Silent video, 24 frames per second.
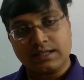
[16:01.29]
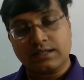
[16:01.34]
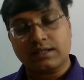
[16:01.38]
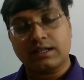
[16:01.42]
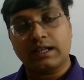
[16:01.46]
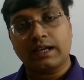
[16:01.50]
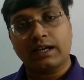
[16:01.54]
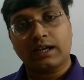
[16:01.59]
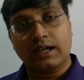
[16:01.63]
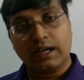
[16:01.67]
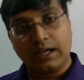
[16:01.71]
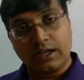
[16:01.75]

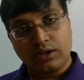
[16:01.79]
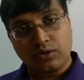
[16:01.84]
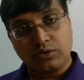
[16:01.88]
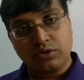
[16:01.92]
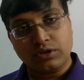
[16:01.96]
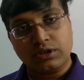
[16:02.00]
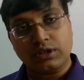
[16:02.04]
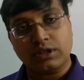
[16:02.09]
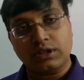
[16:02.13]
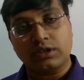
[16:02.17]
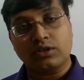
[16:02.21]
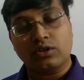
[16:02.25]
like
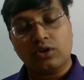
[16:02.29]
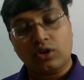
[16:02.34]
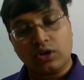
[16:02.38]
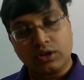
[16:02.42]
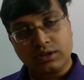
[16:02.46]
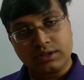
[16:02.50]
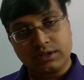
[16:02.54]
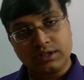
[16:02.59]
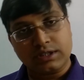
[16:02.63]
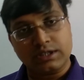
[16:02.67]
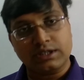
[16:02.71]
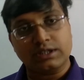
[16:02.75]
hydrogen,
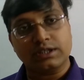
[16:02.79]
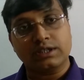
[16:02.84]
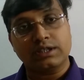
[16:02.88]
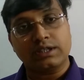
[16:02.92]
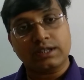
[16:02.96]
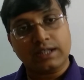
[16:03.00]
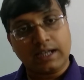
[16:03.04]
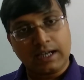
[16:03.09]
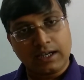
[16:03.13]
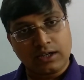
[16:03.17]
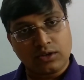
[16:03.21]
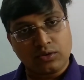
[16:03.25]
oxygen,
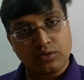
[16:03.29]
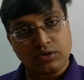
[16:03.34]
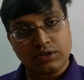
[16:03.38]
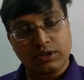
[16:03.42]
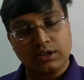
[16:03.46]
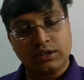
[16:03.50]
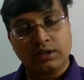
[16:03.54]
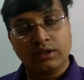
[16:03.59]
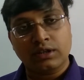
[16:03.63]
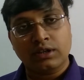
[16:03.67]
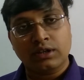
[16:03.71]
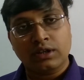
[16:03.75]

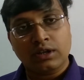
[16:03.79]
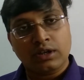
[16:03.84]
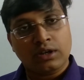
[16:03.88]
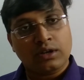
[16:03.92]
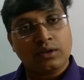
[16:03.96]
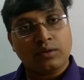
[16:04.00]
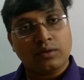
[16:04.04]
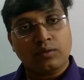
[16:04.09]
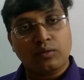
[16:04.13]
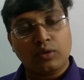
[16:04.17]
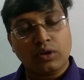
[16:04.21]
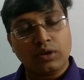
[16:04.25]
nitrogen,
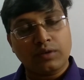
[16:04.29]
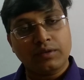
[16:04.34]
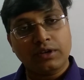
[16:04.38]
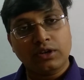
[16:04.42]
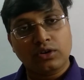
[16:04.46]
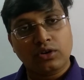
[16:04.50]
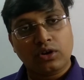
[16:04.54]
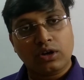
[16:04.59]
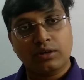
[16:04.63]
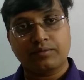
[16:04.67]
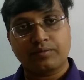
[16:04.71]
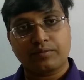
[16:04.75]
what we
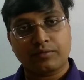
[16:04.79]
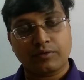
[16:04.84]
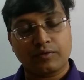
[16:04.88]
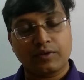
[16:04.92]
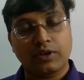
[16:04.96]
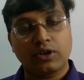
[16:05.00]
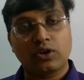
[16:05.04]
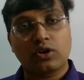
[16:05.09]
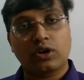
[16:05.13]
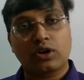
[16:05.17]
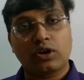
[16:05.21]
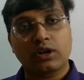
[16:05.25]
got? We
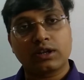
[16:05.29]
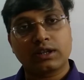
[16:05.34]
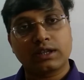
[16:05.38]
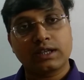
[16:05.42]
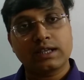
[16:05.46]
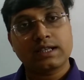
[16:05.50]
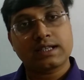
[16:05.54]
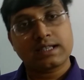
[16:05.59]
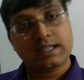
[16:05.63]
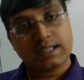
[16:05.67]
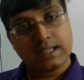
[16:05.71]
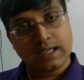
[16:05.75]
got the
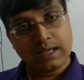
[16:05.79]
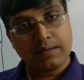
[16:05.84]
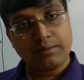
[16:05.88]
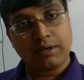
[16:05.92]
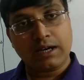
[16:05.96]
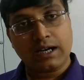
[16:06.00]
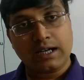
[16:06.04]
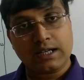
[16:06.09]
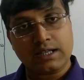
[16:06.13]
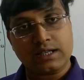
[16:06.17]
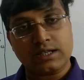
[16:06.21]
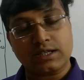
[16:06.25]
same
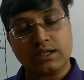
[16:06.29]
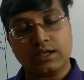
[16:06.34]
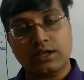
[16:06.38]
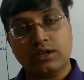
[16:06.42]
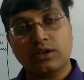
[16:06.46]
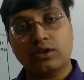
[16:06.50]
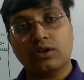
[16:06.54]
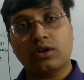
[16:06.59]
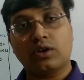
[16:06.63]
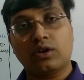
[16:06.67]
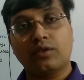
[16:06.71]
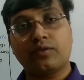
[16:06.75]
answer
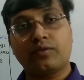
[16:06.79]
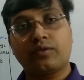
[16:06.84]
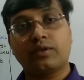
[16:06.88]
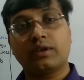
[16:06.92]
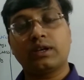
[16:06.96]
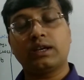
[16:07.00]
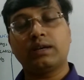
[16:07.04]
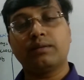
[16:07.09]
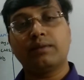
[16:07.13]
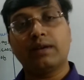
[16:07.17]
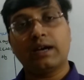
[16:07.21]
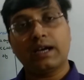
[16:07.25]
of E
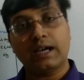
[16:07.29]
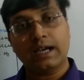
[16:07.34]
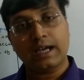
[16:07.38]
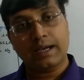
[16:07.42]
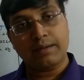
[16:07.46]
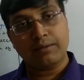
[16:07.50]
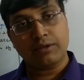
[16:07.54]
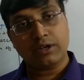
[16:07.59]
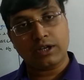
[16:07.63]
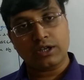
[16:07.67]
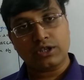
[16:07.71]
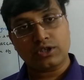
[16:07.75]
by m
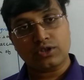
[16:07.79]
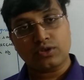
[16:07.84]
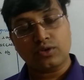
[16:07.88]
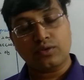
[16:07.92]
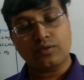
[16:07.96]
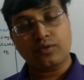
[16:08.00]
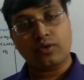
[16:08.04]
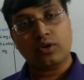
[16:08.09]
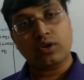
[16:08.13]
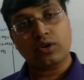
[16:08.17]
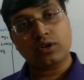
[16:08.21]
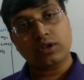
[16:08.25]
ratio
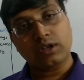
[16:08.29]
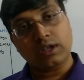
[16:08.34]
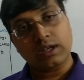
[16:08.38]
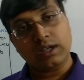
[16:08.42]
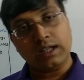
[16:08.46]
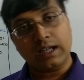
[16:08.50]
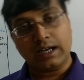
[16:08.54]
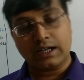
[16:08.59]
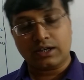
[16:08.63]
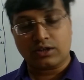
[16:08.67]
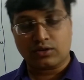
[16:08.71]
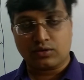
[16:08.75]
for the
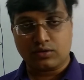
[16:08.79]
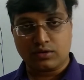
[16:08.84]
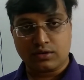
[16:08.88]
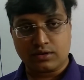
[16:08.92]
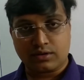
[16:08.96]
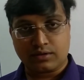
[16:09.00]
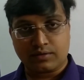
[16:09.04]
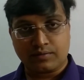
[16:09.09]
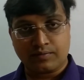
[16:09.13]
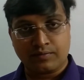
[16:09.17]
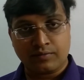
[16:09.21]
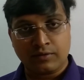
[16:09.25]
electrons.
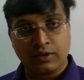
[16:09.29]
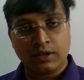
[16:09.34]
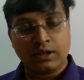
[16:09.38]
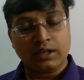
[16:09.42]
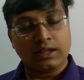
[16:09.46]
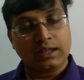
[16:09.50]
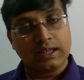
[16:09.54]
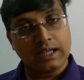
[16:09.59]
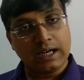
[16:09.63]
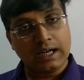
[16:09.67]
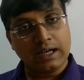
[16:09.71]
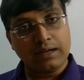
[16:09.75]

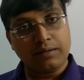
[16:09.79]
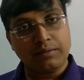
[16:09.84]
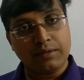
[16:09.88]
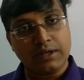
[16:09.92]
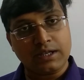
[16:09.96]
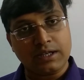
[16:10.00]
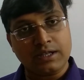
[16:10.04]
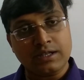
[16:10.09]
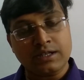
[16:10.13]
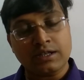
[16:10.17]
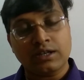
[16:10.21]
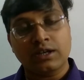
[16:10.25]
That
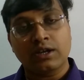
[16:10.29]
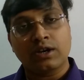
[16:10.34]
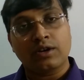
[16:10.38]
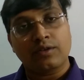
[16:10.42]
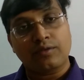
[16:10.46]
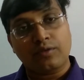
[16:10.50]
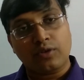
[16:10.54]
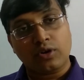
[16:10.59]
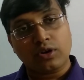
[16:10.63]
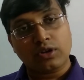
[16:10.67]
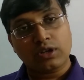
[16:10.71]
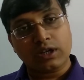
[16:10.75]
means
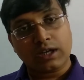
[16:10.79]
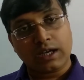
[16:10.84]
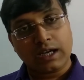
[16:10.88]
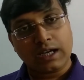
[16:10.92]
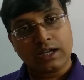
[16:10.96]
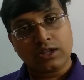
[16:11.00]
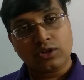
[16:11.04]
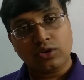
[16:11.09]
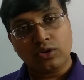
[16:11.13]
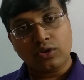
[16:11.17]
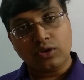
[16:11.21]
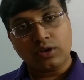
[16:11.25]
for the
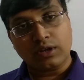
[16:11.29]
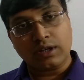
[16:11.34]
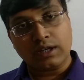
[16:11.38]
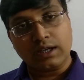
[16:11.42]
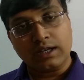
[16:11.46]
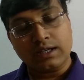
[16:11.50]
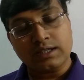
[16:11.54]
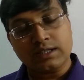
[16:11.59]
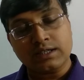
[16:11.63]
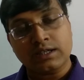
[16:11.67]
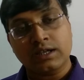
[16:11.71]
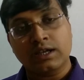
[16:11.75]
cathode
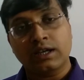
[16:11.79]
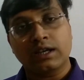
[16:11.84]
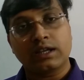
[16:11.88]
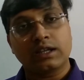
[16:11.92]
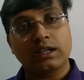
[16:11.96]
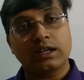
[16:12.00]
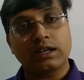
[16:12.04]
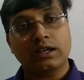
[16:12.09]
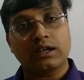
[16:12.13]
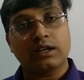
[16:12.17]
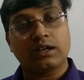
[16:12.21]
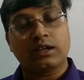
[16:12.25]
rays,
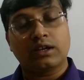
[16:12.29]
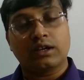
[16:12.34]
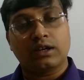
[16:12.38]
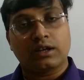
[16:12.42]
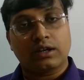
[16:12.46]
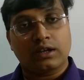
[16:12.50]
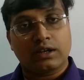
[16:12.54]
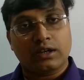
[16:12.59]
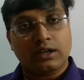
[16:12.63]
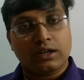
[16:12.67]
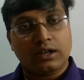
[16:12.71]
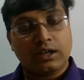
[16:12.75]

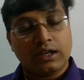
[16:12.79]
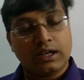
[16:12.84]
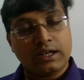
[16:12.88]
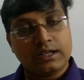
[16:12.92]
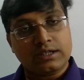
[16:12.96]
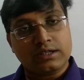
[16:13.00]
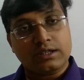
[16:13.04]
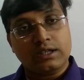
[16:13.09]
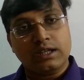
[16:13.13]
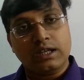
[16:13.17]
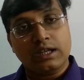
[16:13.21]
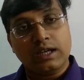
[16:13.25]
it's
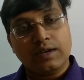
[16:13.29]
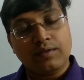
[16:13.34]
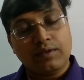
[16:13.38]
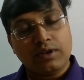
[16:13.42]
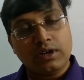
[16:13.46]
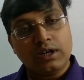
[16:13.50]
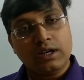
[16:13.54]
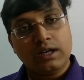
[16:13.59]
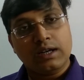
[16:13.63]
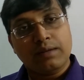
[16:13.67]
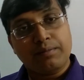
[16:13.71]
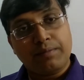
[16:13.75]
never
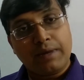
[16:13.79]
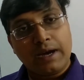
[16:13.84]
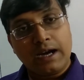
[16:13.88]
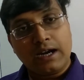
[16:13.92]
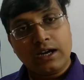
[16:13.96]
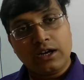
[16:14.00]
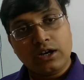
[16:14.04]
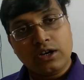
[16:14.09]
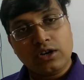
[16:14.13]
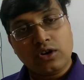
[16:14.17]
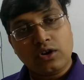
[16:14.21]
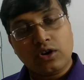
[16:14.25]

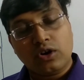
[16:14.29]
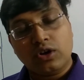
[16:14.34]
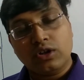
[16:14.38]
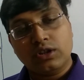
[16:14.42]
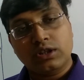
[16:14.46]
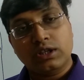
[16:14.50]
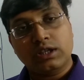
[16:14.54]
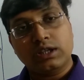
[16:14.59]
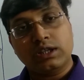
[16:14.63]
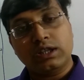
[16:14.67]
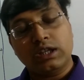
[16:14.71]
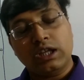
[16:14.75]
dependent on
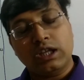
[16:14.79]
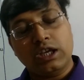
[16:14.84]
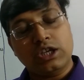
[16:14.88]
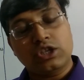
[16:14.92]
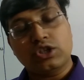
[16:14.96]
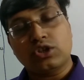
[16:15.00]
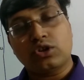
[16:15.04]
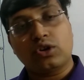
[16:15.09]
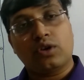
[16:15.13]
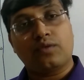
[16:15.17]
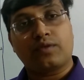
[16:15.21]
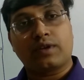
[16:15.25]
the nature
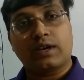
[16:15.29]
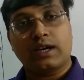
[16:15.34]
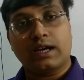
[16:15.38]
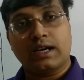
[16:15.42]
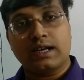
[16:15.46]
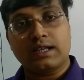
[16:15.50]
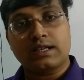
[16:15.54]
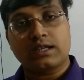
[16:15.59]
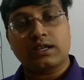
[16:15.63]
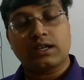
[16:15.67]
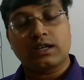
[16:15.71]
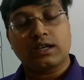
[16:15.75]
of gas